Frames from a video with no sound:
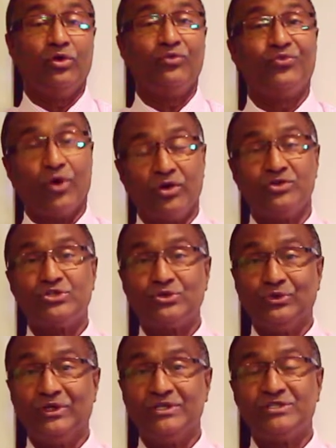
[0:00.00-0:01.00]
who are foreign
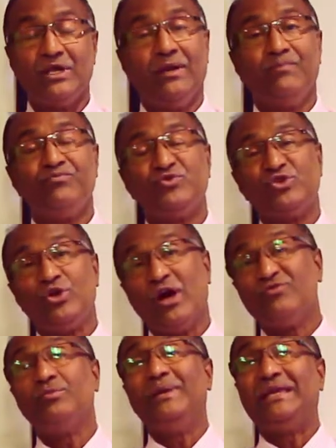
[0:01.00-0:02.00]
students. So
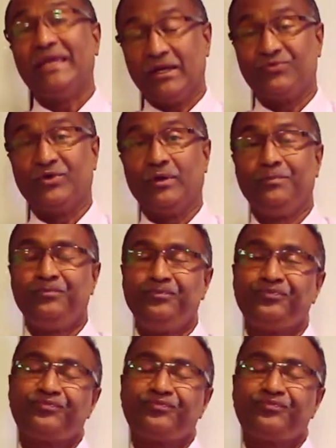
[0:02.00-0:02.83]
you have to be careful.